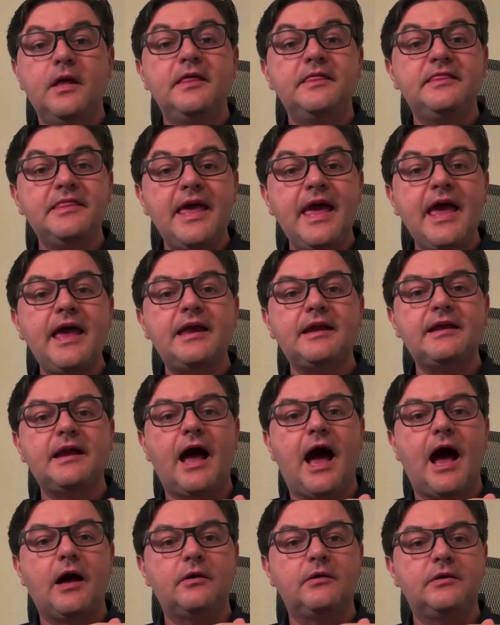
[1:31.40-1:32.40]
Then
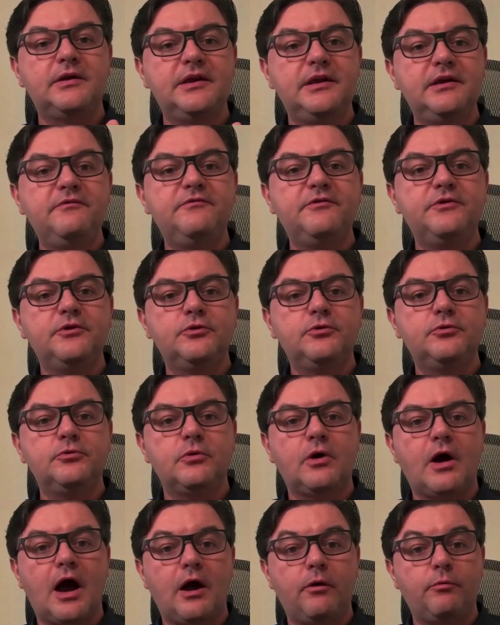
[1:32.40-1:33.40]
I'll give
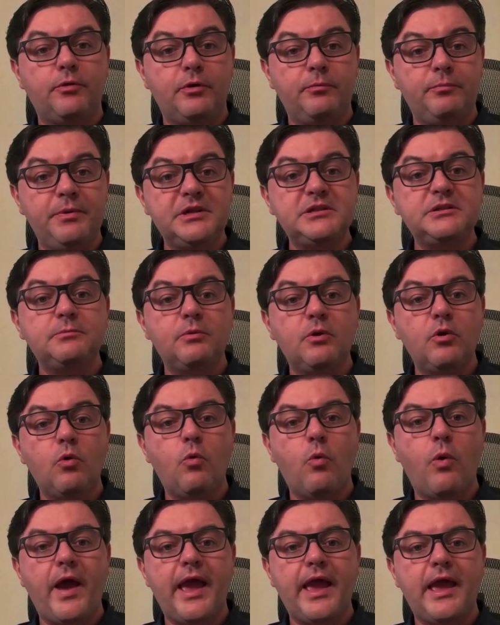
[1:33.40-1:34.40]
you a repeatable
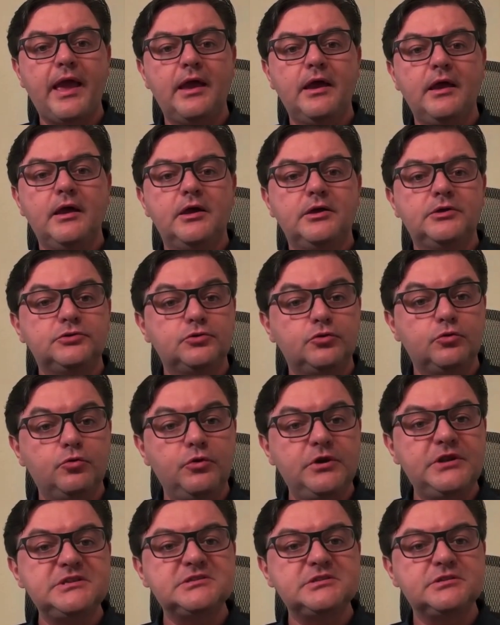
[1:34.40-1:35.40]
way to
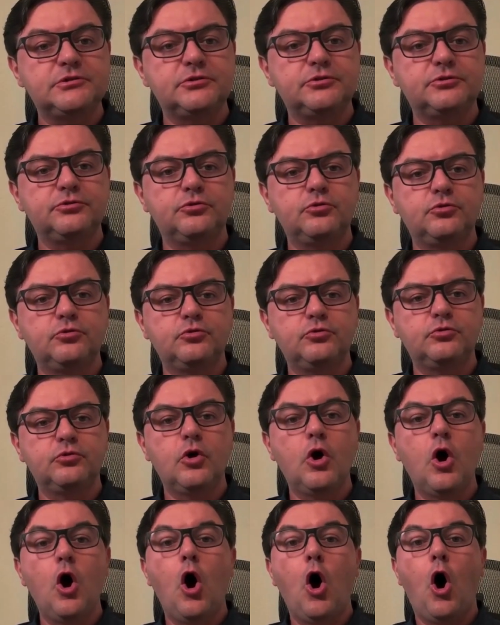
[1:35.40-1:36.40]
reason through
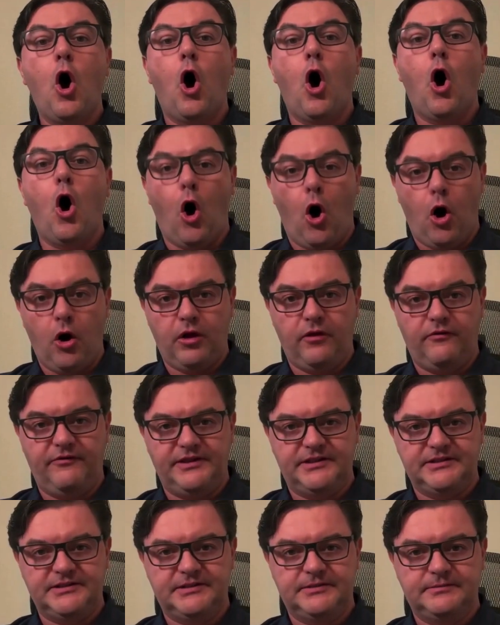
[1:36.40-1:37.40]
all of
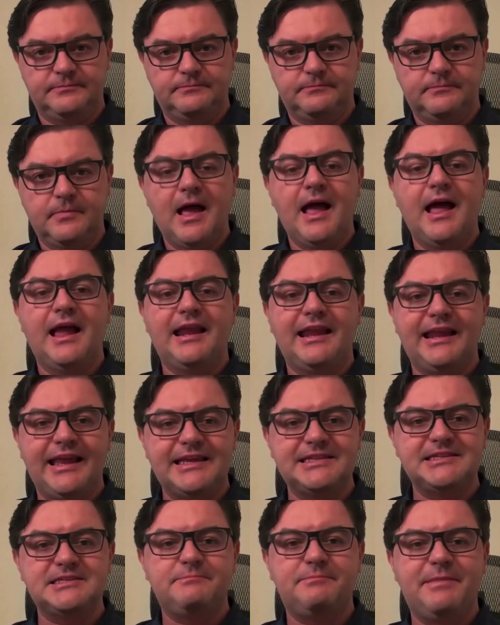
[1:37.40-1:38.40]
it.
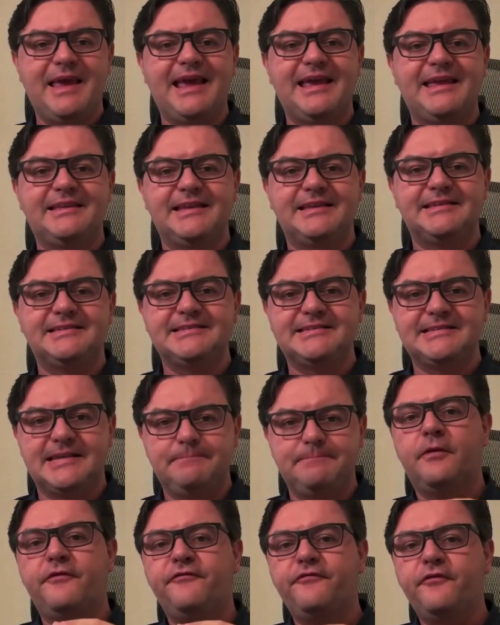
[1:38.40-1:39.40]
Let's make this simple.
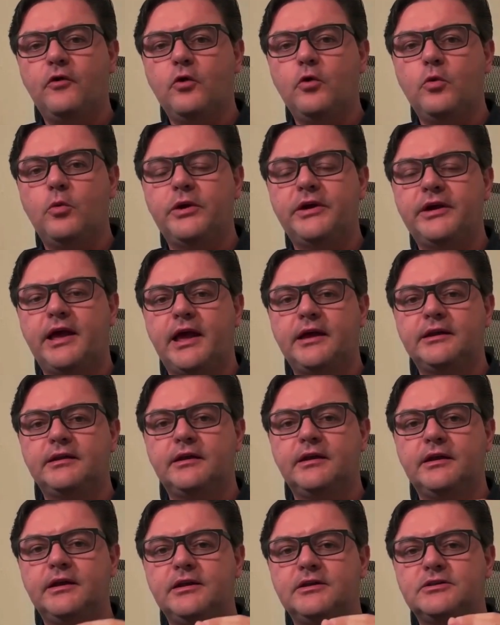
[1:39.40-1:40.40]
Before we get
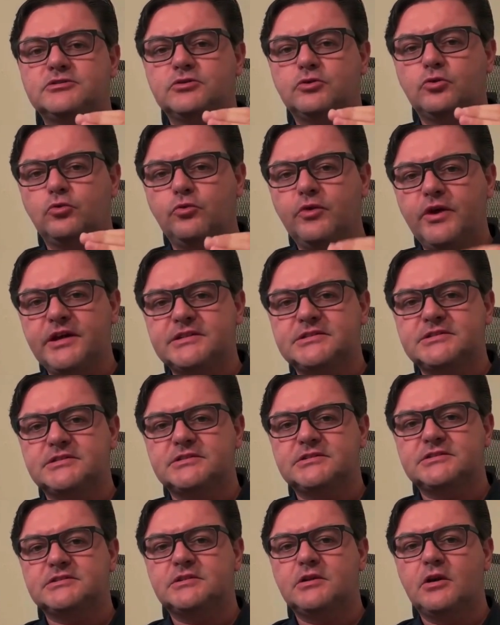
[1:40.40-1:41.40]
into
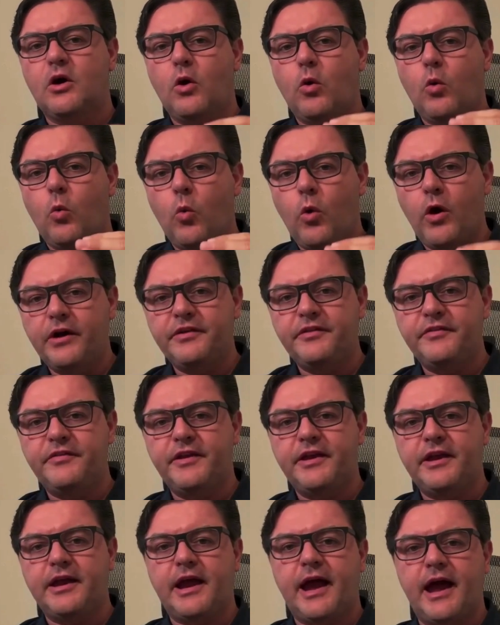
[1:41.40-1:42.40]
risks, one
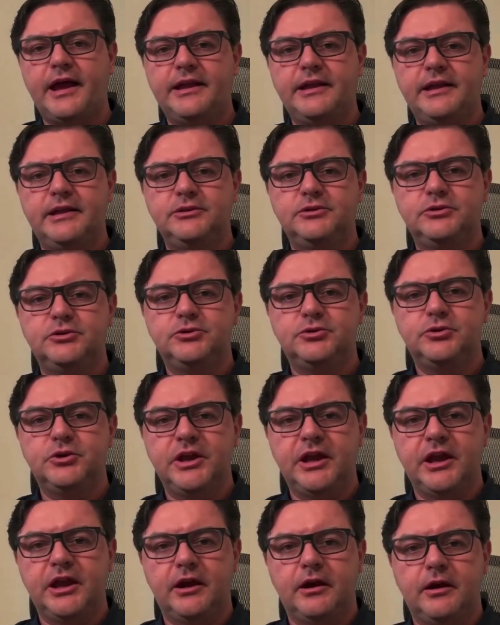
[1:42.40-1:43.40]
thing I need you to
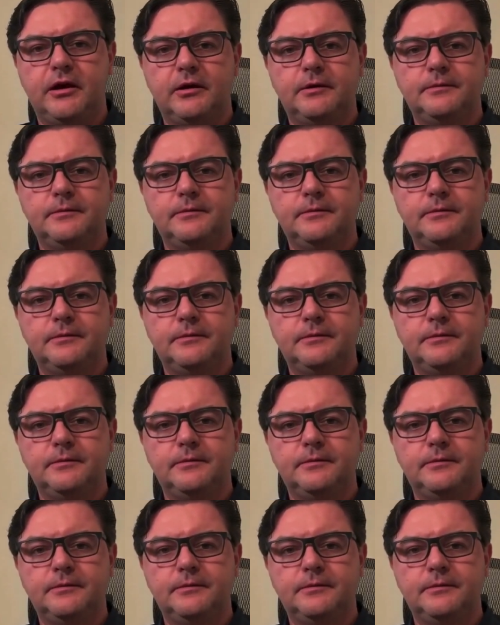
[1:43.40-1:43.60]
hear.